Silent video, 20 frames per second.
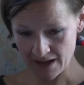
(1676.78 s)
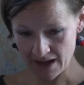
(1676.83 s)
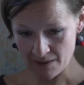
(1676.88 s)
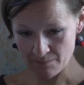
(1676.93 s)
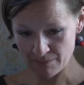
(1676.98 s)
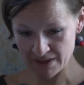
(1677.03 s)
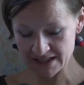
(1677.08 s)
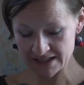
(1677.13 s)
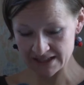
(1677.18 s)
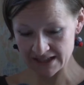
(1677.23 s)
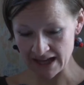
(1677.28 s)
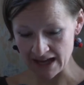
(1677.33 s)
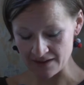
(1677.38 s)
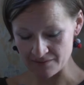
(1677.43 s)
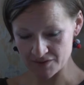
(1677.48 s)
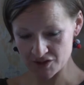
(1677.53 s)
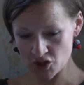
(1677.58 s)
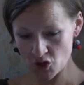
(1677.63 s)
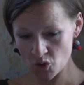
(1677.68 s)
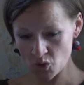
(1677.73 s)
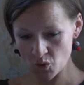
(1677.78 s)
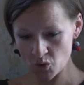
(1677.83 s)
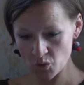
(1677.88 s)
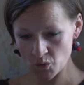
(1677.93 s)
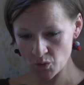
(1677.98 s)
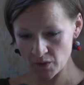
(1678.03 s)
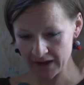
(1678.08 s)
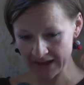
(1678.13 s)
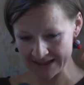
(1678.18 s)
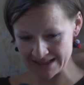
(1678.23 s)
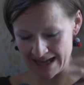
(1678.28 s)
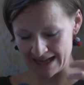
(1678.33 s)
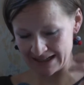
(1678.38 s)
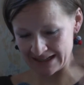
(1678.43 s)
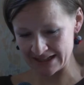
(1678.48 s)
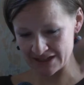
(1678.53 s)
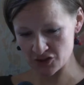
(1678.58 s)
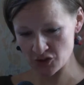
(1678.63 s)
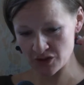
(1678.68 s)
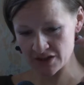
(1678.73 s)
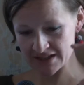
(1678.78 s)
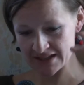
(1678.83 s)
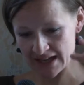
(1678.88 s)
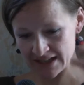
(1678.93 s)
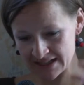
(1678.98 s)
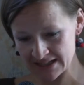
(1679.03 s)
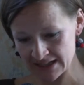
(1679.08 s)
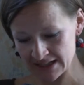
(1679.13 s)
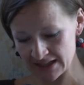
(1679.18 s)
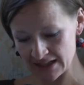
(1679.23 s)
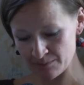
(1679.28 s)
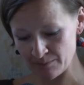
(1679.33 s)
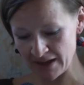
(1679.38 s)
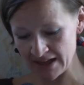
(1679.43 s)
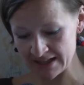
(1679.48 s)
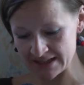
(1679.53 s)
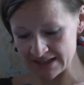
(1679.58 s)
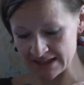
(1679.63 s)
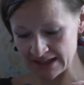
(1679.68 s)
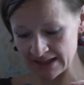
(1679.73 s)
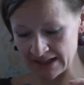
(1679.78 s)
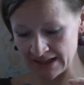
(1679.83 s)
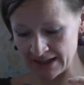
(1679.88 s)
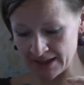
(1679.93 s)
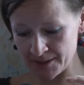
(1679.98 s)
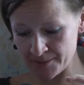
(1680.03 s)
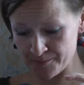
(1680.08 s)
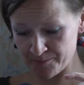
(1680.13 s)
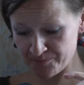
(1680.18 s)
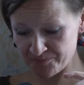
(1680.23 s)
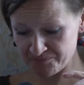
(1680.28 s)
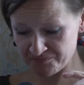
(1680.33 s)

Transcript: But yeah, so exactly. So this idea that basically